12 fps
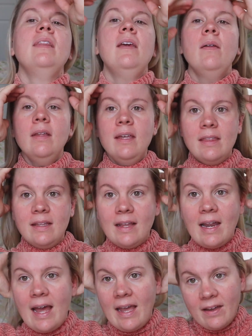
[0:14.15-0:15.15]
the only thing
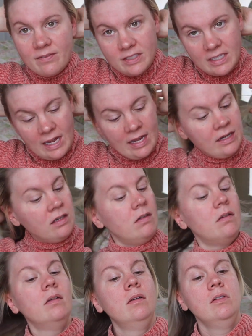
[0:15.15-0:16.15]
that I have done
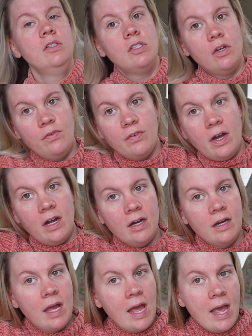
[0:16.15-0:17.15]
so
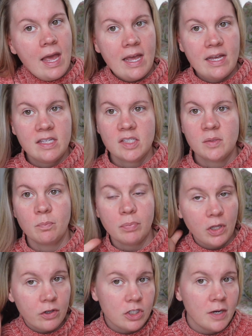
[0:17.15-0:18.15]
far is
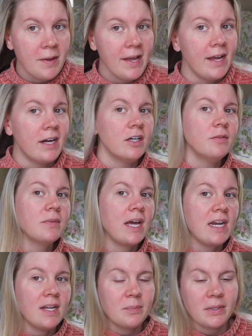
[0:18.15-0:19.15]
blow dry my hair.
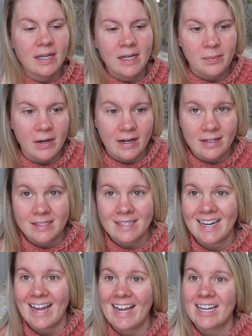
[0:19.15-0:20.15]
I didn't put any product in
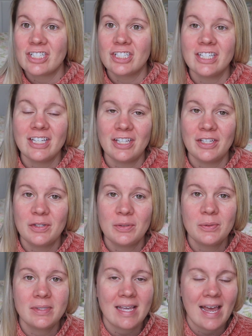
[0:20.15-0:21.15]
it. I actually
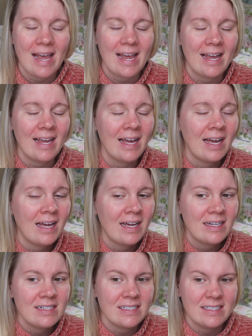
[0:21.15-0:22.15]
use a
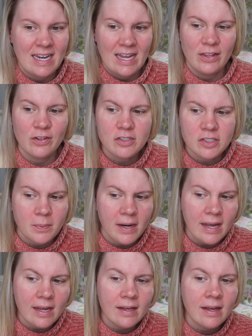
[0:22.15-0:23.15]
detangler
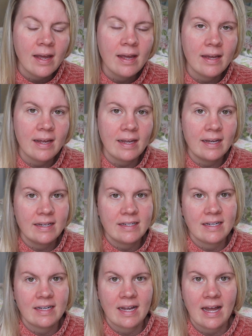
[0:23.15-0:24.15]
spray and
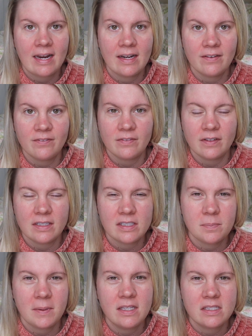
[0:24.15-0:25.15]
it kind of
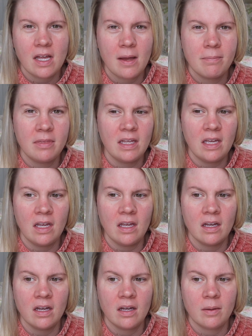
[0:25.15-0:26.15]
speeds up
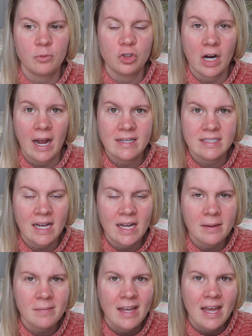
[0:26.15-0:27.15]
the dry
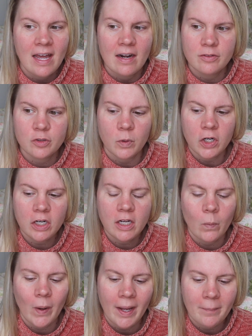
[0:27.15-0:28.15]
time, and I was
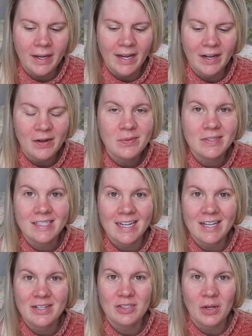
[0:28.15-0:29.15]
wondering why my hair was
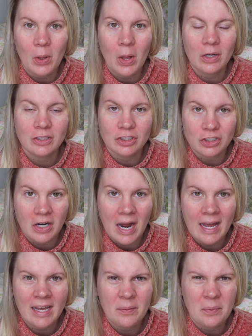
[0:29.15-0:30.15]
taking so long to
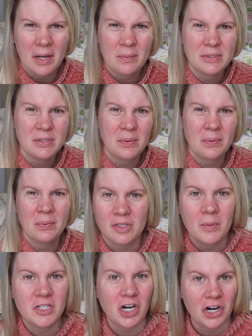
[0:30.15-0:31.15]
dry and why it was so
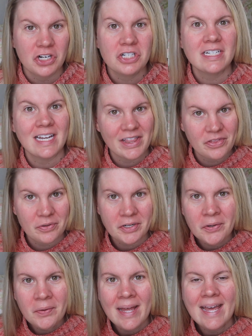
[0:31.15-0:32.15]
much harder to get
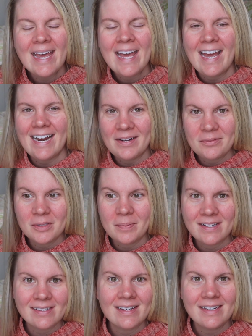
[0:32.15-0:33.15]
through, and it was
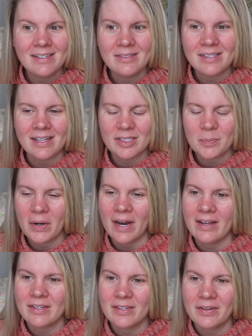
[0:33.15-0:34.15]
because I didn't use that
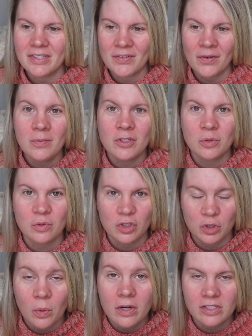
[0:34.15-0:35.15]
spray. So it's from
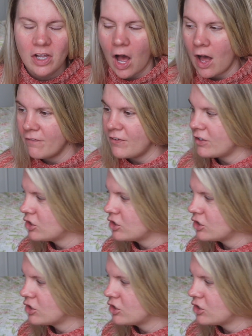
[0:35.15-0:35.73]
Schwarzkopf. I'll